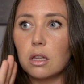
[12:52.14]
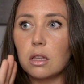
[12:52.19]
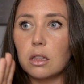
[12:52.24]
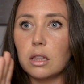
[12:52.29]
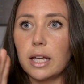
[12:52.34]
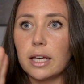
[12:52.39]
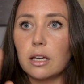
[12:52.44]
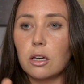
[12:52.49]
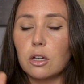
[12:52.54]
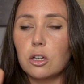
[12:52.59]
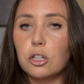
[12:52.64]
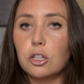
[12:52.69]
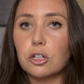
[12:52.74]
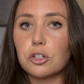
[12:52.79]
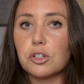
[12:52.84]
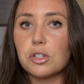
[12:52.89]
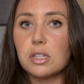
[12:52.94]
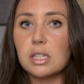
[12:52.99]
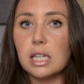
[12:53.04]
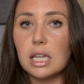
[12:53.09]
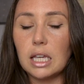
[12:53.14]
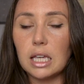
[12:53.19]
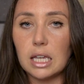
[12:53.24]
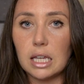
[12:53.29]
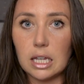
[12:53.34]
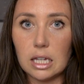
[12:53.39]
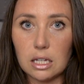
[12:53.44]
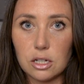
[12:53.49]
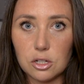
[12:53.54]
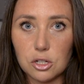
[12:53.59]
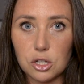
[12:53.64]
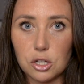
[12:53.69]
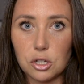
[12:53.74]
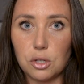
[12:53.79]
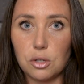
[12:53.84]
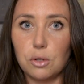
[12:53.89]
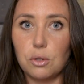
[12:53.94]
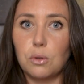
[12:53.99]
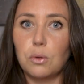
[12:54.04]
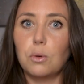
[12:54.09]
like, you're seeing
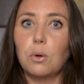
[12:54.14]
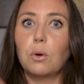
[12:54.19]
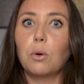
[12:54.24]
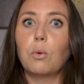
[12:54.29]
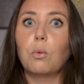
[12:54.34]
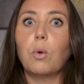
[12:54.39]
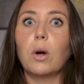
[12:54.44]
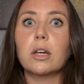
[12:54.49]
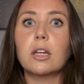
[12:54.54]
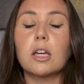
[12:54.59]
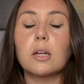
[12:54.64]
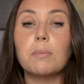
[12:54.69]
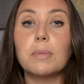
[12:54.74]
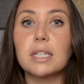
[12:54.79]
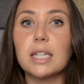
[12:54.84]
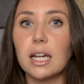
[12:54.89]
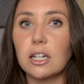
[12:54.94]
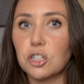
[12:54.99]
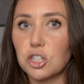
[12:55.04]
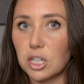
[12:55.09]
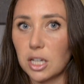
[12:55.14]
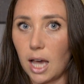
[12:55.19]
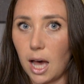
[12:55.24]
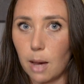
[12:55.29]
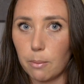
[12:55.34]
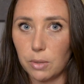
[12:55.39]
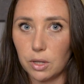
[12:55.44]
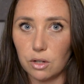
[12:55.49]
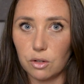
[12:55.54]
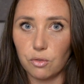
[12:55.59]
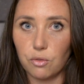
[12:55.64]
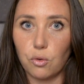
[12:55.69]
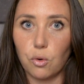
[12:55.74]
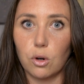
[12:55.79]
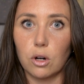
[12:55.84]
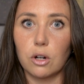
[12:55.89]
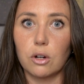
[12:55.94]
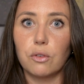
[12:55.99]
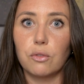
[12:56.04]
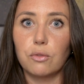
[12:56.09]
into what could potentially happen
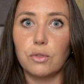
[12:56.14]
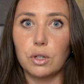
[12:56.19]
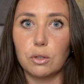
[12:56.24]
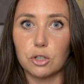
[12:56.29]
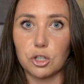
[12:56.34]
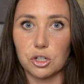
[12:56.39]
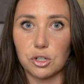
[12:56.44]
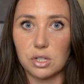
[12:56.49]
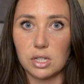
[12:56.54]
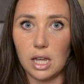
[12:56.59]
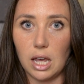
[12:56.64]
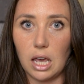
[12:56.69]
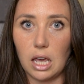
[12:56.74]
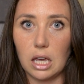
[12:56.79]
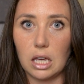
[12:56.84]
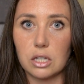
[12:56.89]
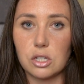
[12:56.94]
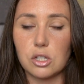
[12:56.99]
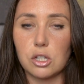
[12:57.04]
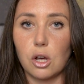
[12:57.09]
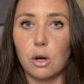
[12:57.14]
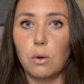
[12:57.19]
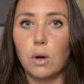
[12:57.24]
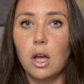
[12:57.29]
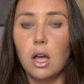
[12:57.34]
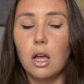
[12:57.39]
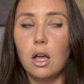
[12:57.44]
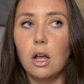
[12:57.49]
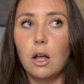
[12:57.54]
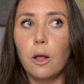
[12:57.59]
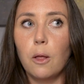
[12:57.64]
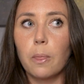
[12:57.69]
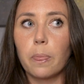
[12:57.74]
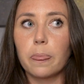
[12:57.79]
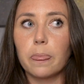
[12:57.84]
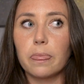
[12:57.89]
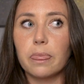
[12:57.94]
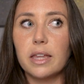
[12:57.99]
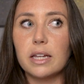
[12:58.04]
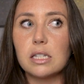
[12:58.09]
for future sake. So
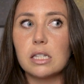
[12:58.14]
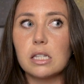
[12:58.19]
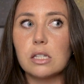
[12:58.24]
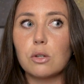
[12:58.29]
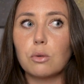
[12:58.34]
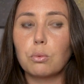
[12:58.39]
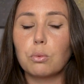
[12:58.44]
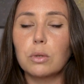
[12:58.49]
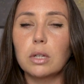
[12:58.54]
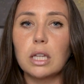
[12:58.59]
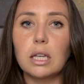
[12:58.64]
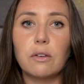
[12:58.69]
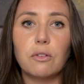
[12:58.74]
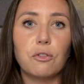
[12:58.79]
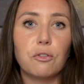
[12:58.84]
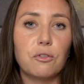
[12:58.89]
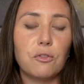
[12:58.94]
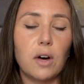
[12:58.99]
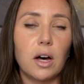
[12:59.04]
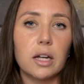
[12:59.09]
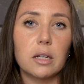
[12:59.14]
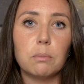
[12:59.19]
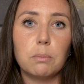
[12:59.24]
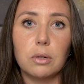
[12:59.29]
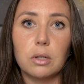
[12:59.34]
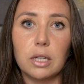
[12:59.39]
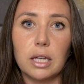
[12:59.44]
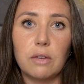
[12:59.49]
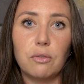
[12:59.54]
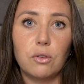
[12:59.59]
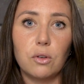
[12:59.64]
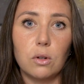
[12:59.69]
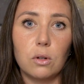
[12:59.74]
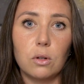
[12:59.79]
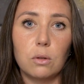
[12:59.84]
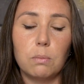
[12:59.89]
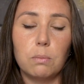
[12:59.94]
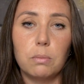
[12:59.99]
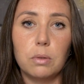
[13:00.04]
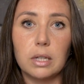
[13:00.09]
this is a really fun,
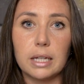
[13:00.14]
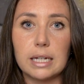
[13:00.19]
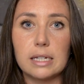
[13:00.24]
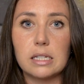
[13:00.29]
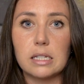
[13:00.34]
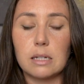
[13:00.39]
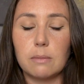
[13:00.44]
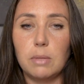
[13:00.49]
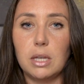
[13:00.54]
playful place to